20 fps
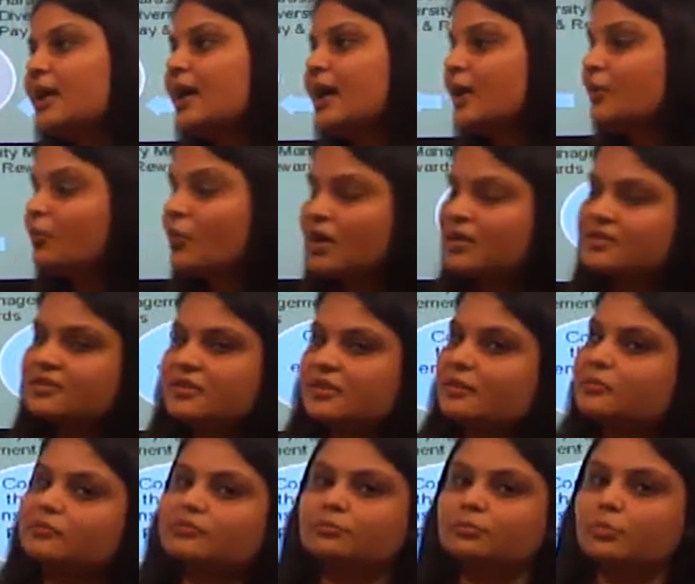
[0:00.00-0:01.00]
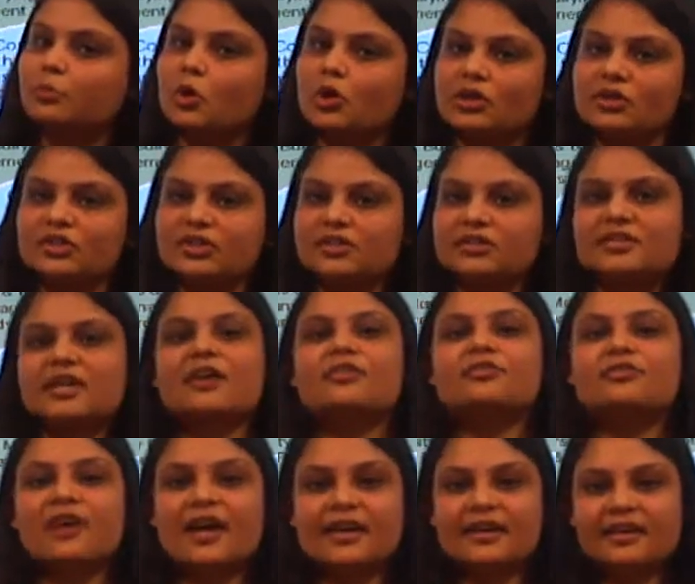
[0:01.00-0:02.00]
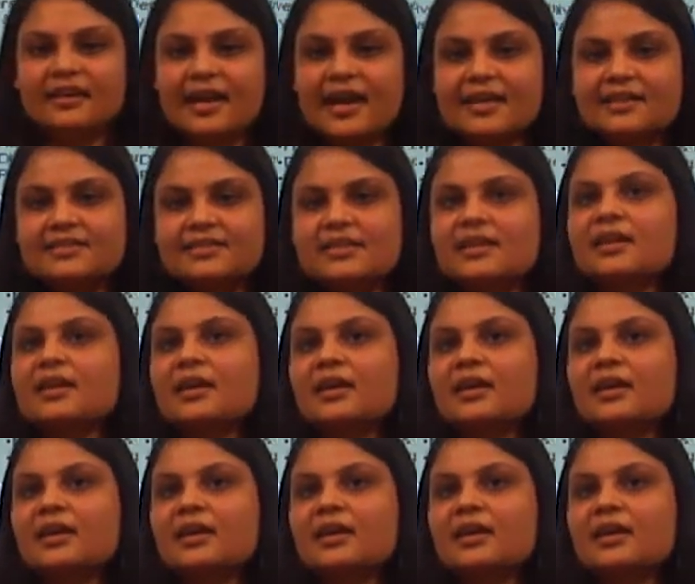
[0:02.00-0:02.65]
And once the policies are finalized,